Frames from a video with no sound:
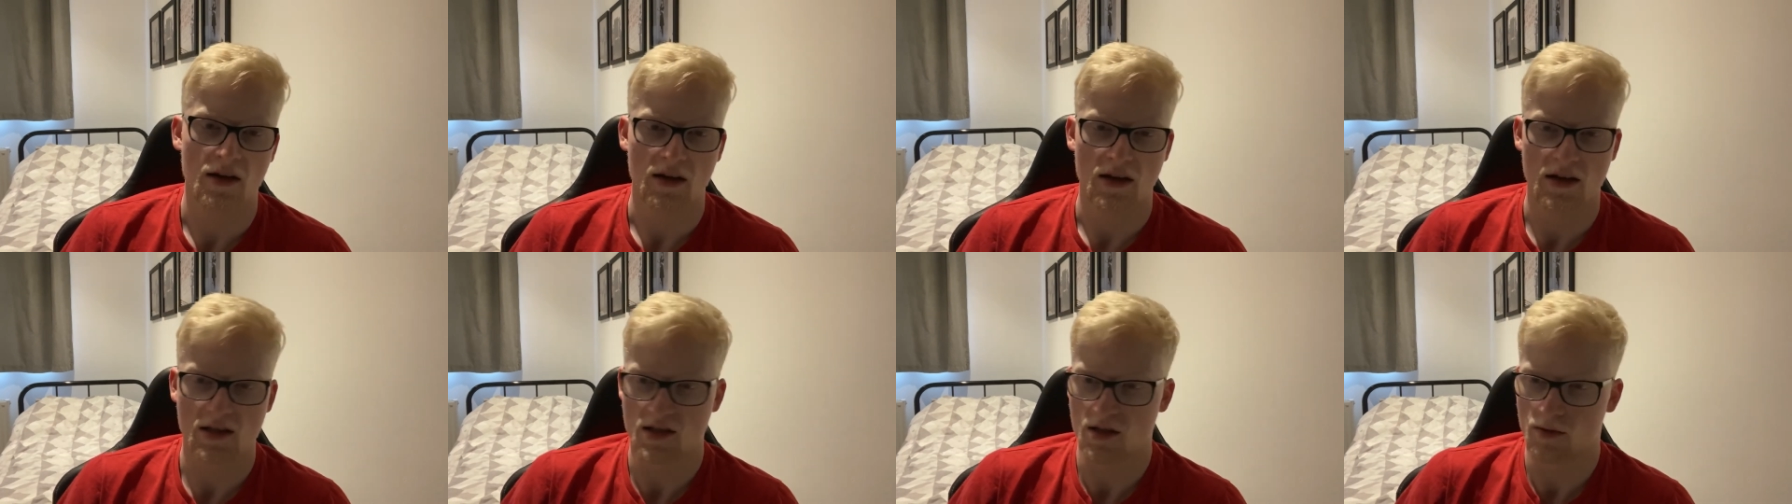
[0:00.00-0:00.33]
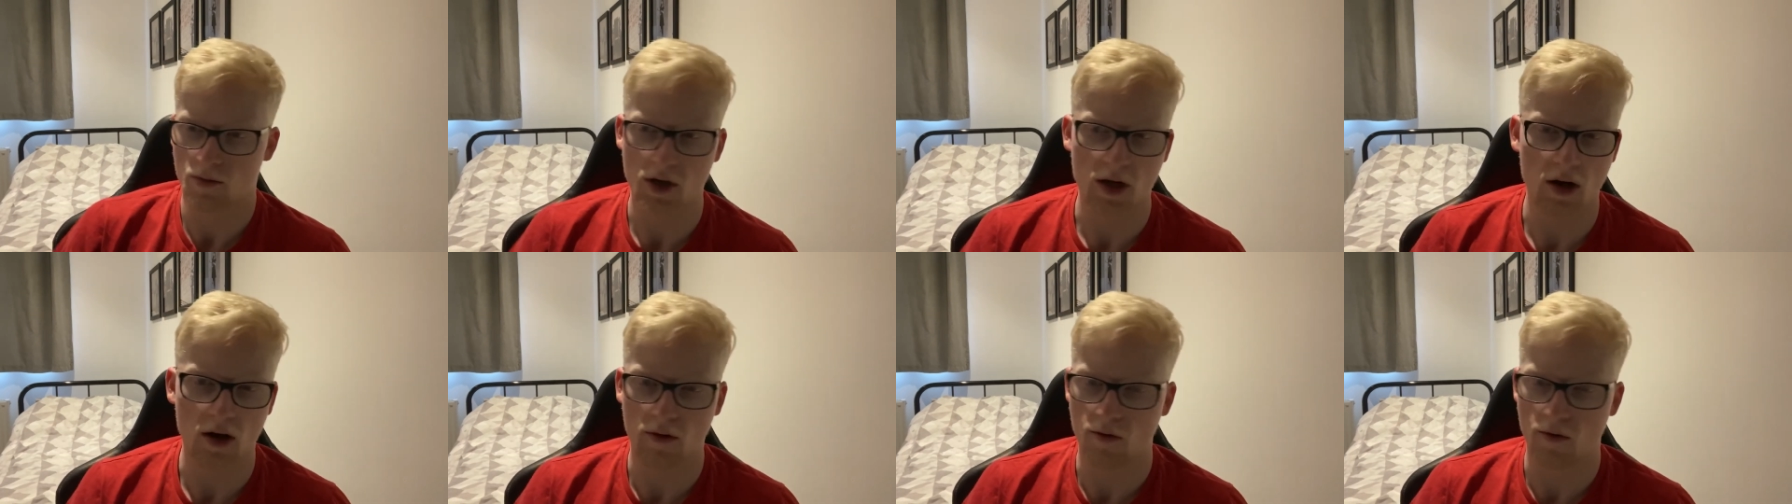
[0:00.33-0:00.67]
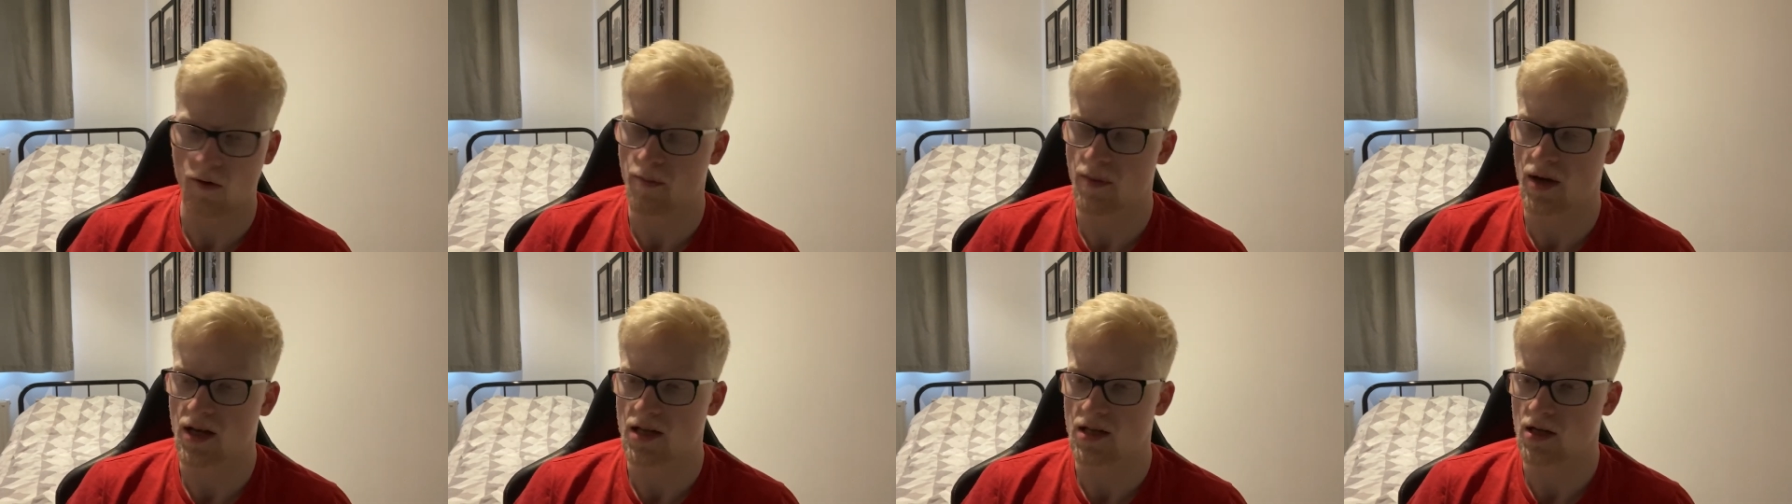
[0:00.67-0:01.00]
is that we are
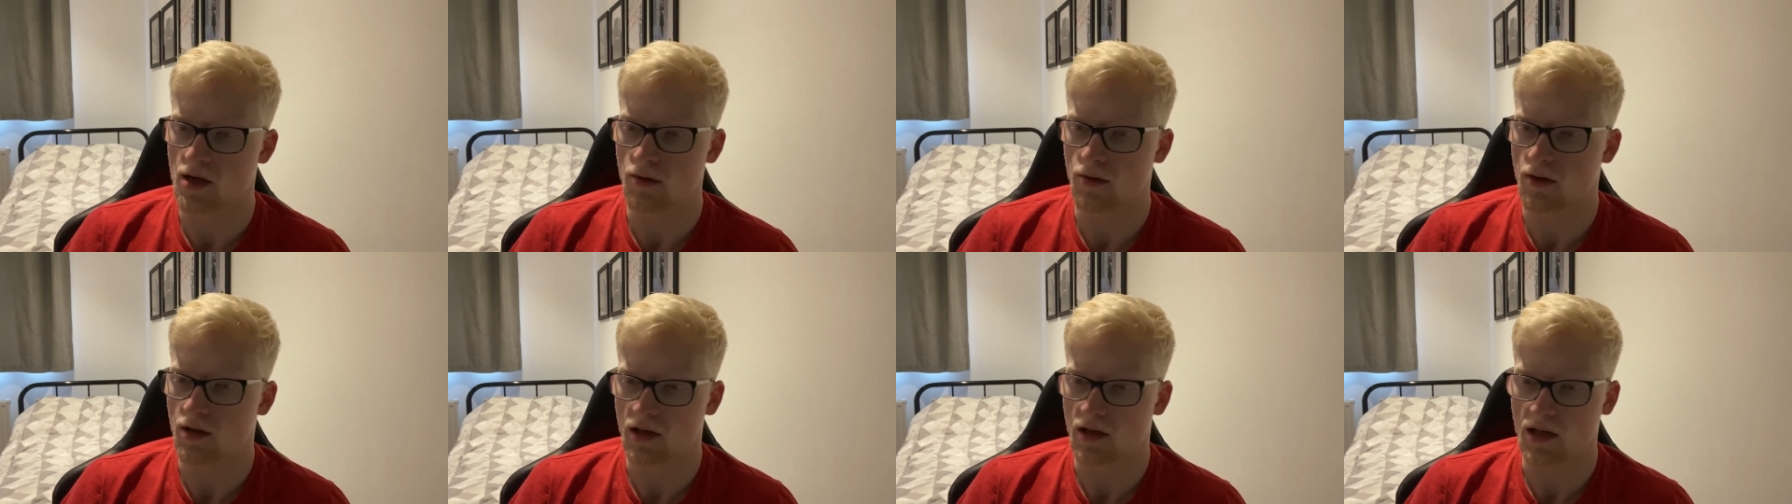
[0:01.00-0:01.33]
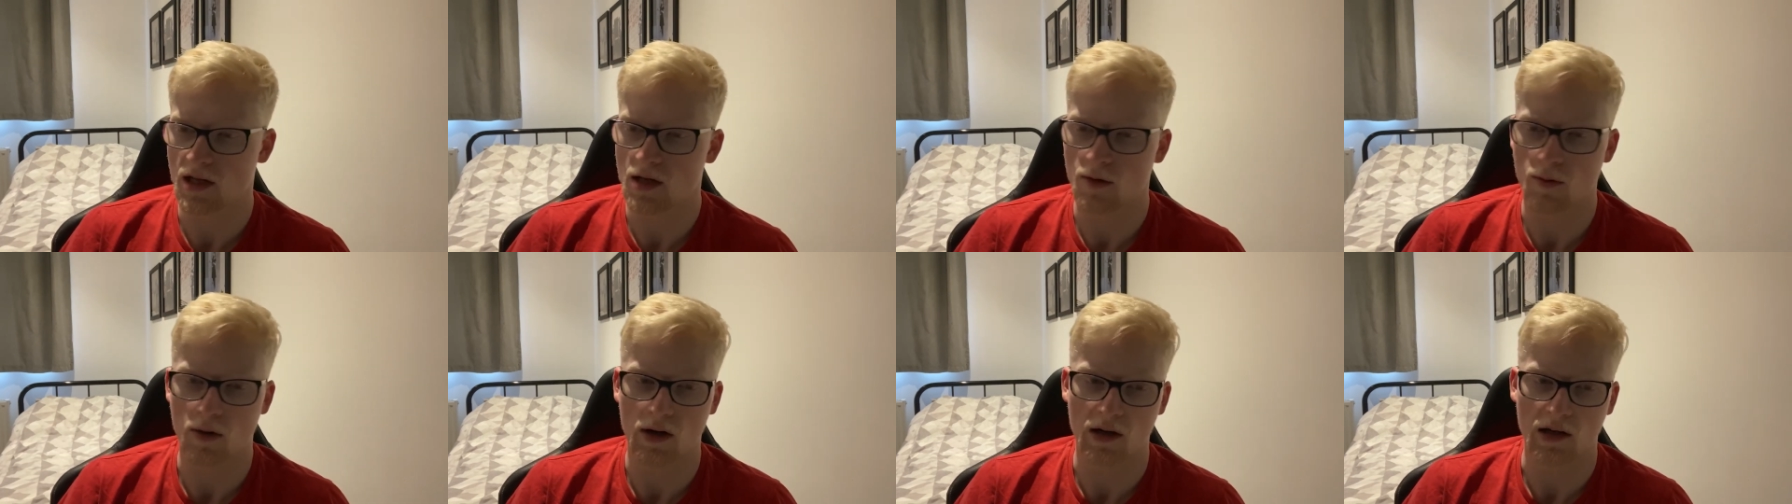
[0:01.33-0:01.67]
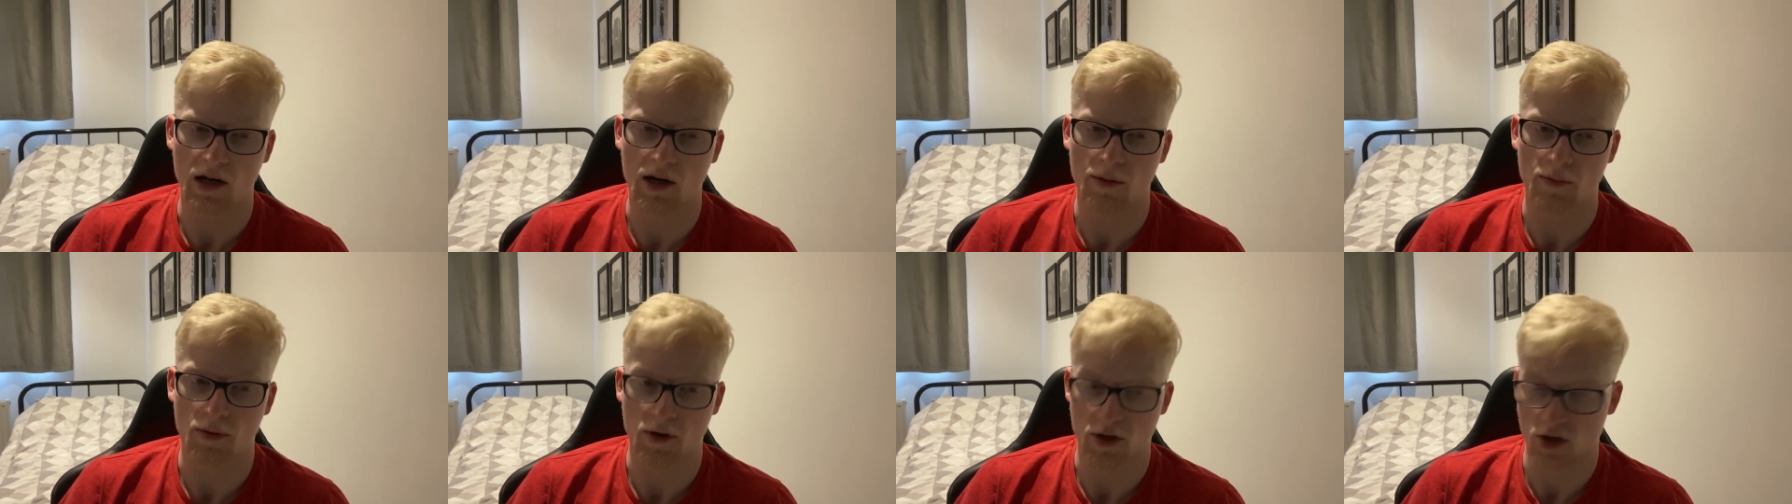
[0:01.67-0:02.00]
a mediocre League One club,